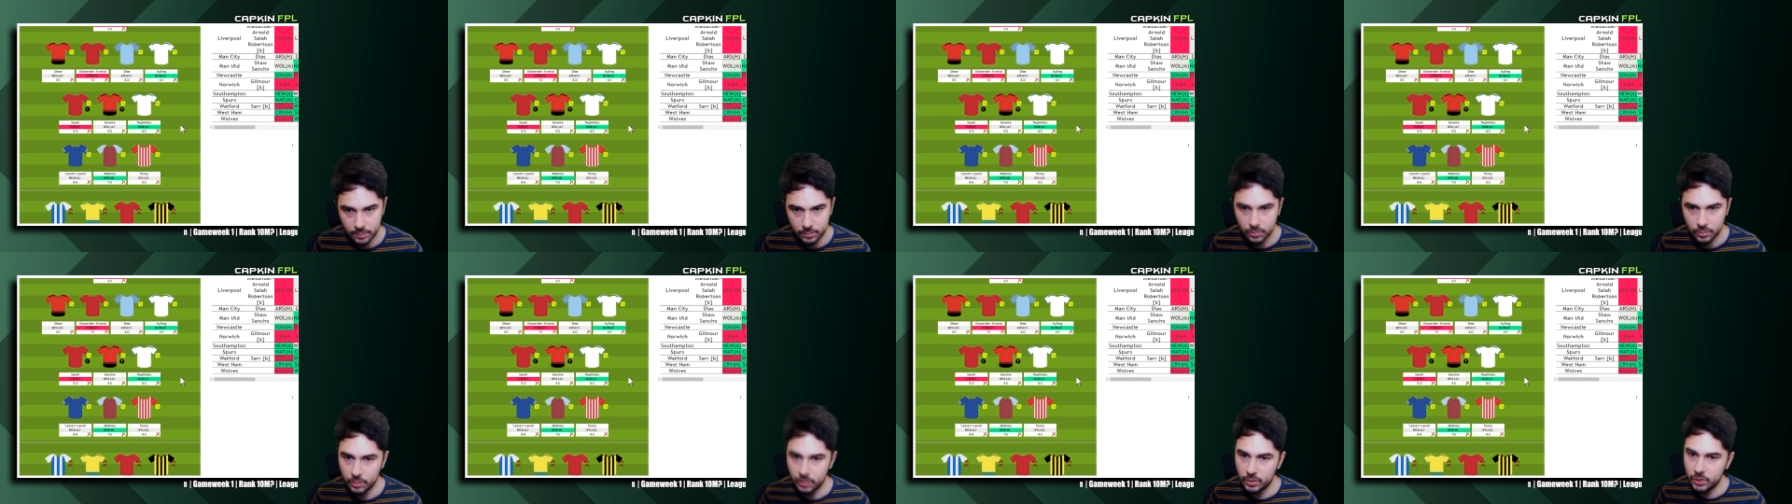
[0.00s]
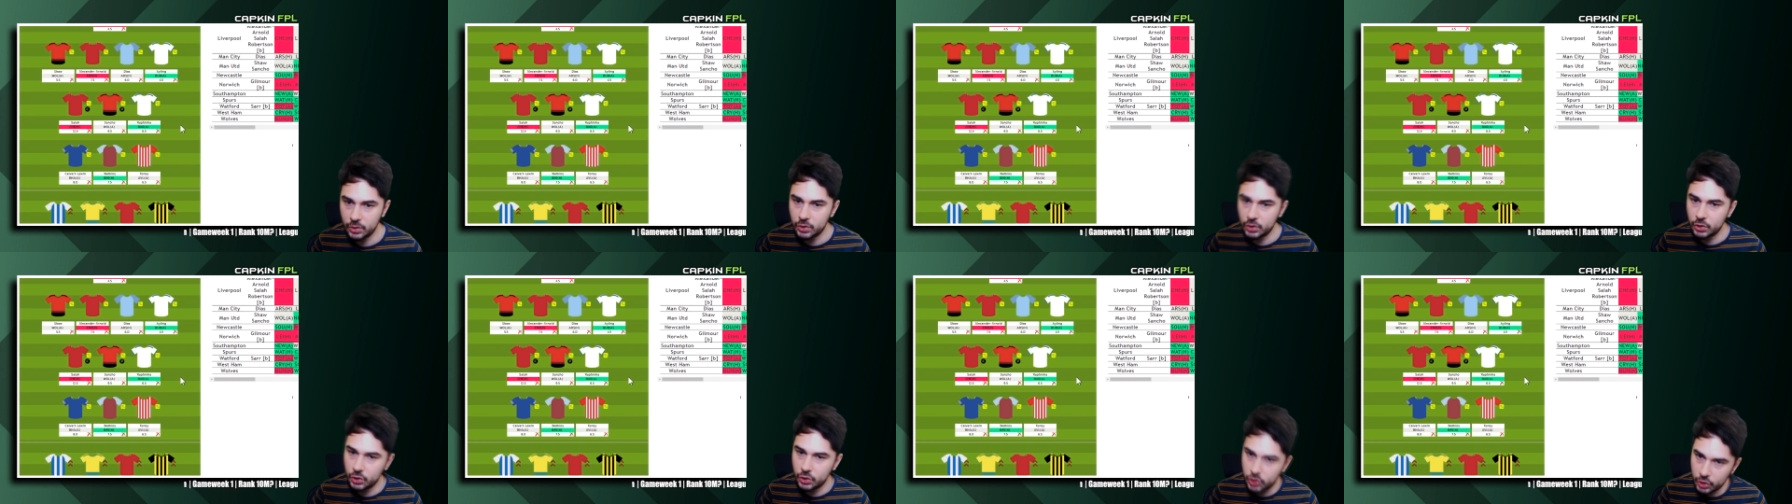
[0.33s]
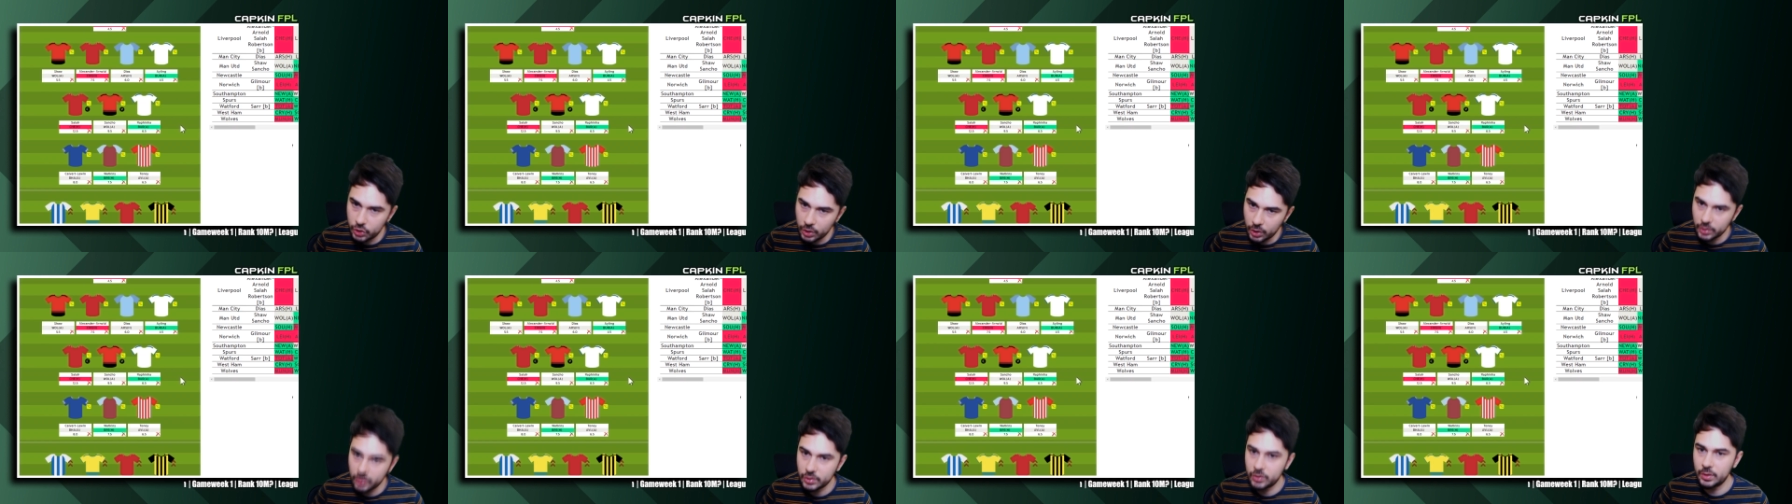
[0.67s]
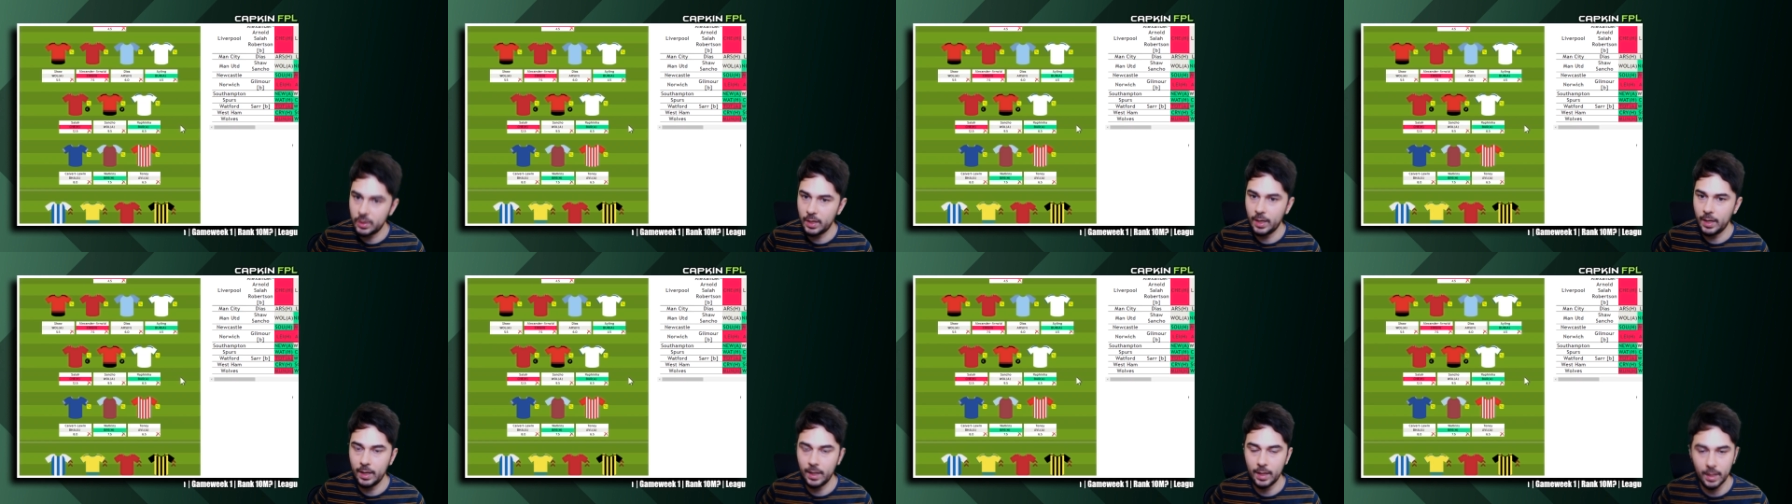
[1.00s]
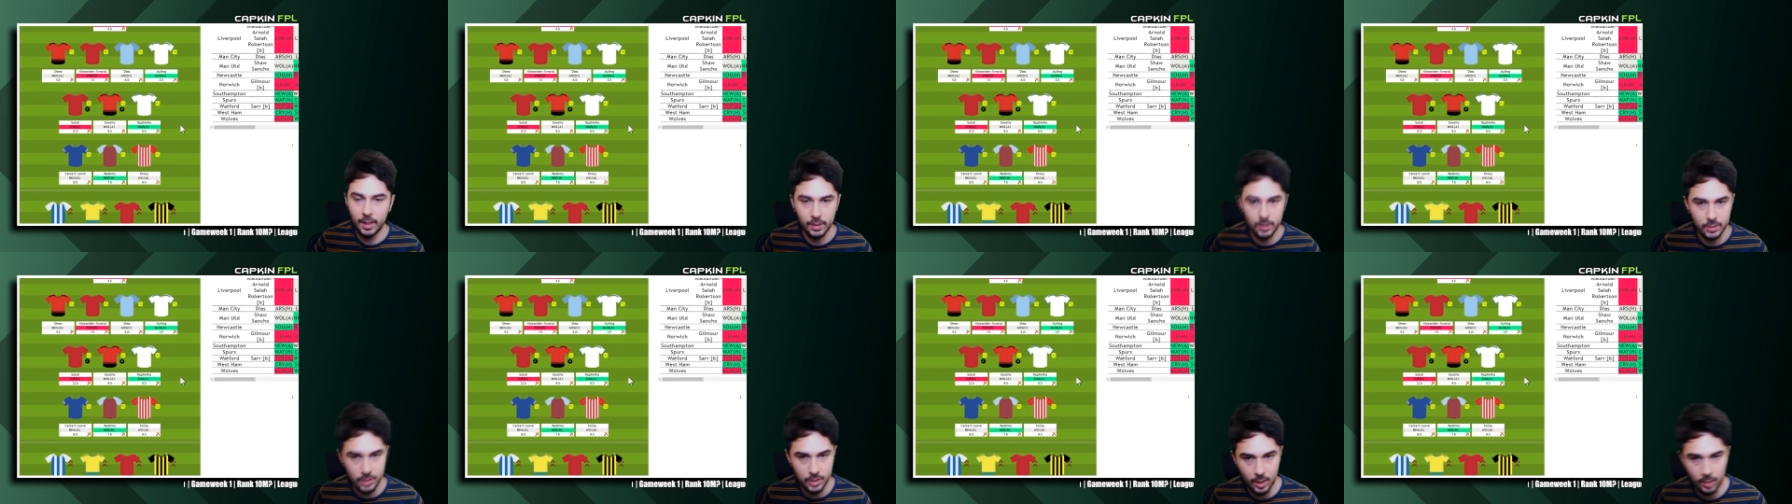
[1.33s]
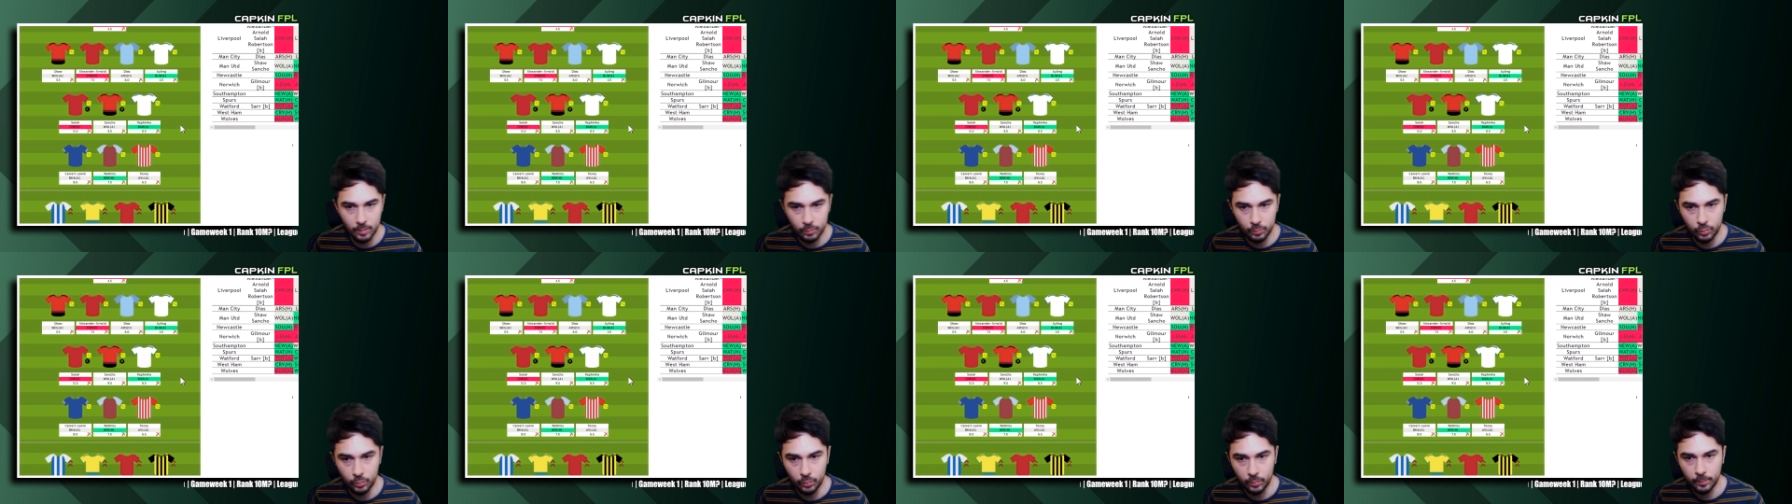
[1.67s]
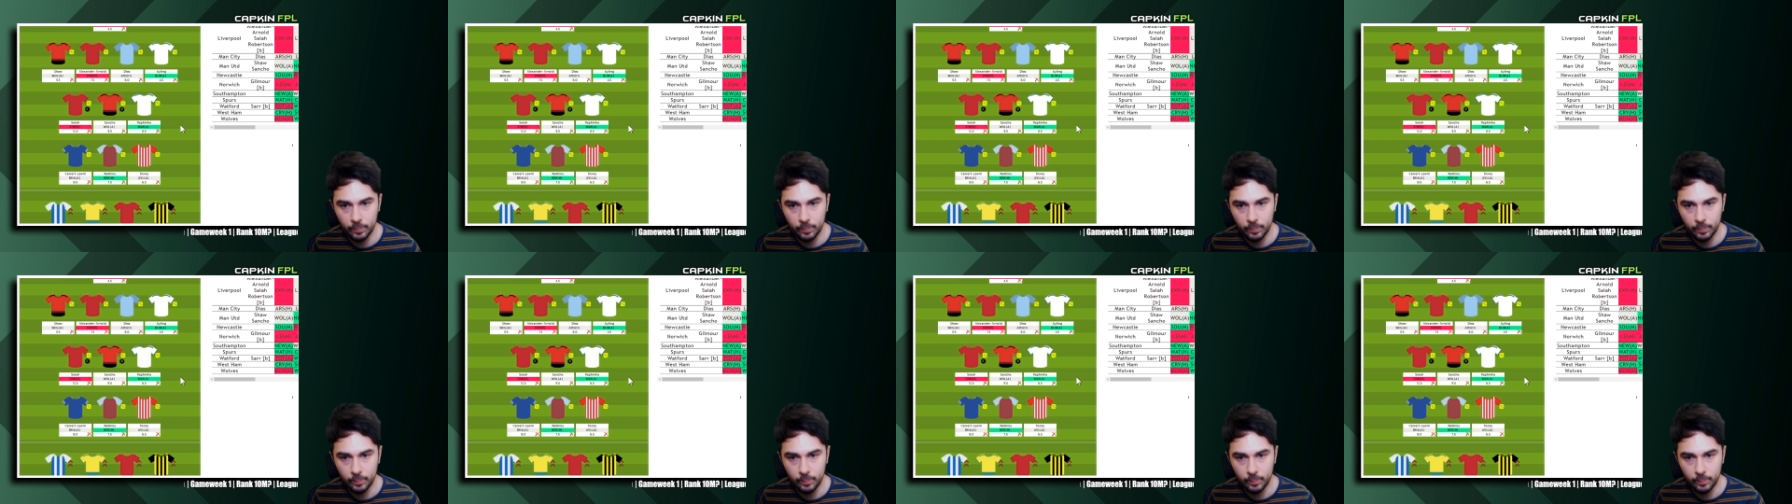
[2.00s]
So this is just an example.